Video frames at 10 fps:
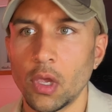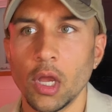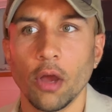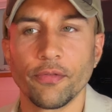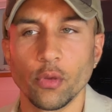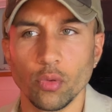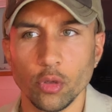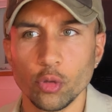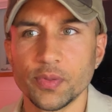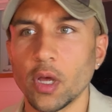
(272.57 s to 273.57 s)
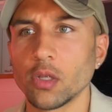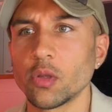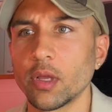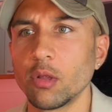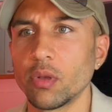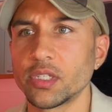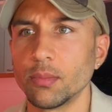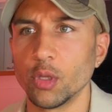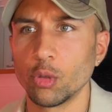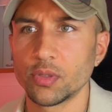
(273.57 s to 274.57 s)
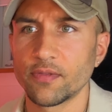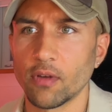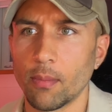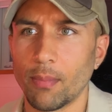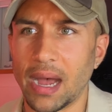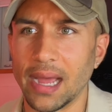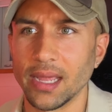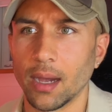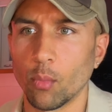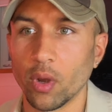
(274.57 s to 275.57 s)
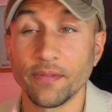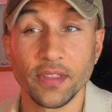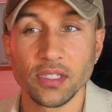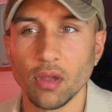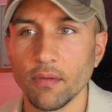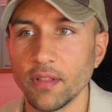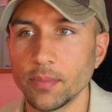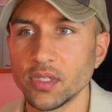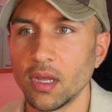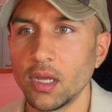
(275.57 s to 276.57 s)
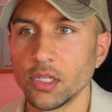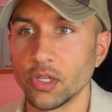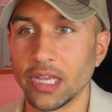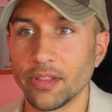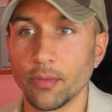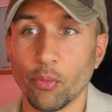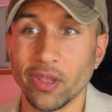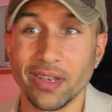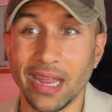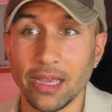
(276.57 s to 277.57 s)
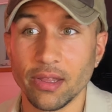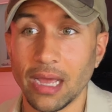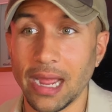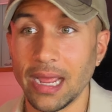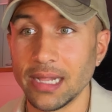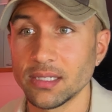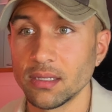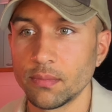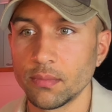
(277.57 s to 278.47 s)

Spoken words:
a few loops. Also included some loops from my What If This Song flips. So you got the break your neck hi-hats,